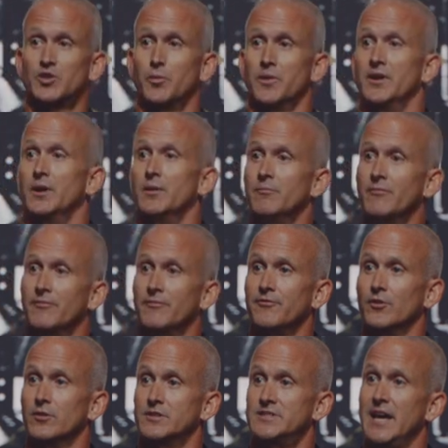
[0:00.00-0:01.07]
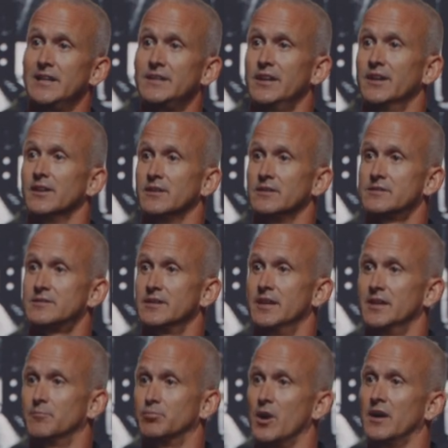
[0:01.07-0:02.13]
with him for 10 years
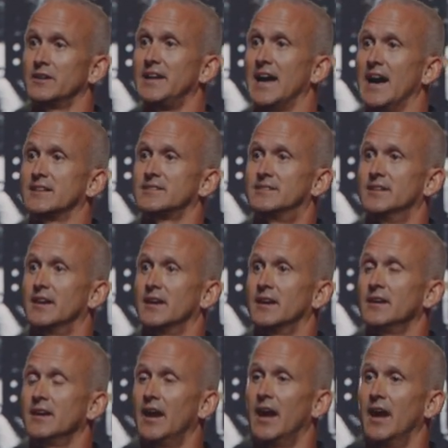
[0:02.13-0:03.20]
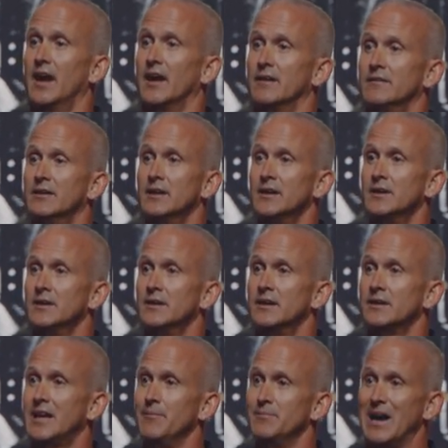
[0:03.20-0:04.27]
in broadcasting and
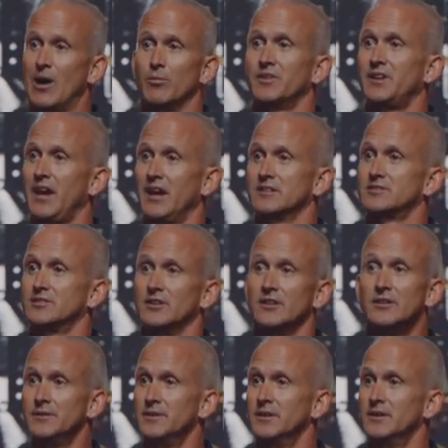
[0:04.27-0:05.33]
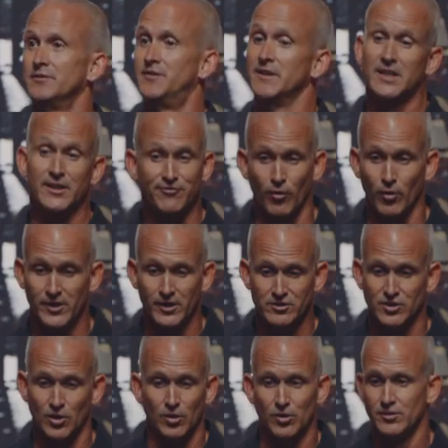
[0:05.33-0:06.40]
came down with cancer, 54
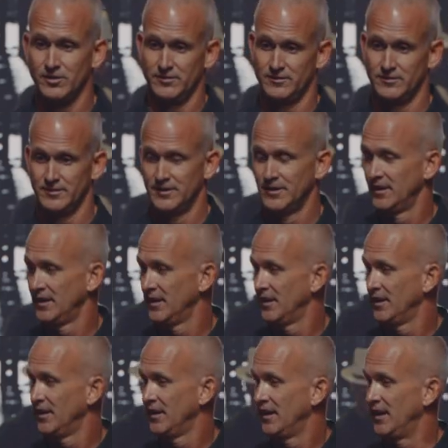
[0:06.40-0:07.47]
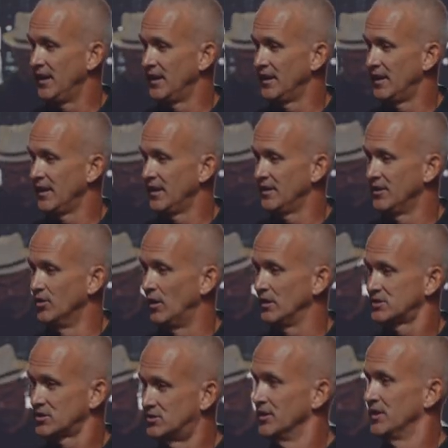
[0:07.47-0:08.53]
years old. And I
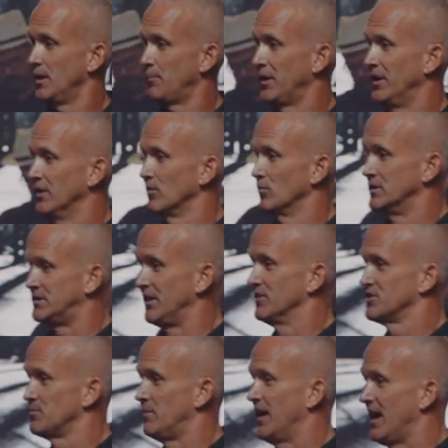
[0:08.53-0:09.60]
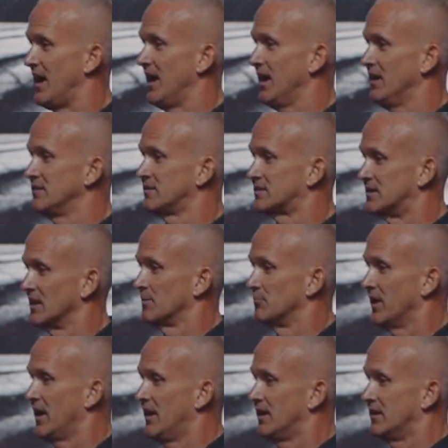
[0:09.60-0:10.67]
stood up here with tears in my eyes
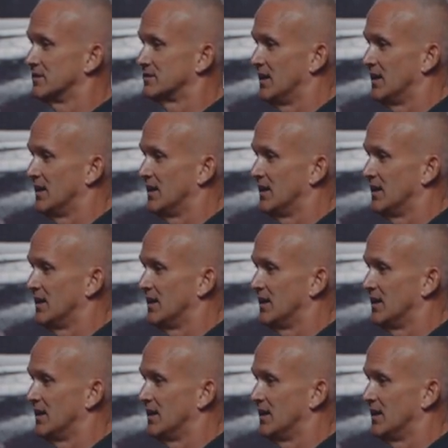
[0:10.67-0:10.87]
celebrating his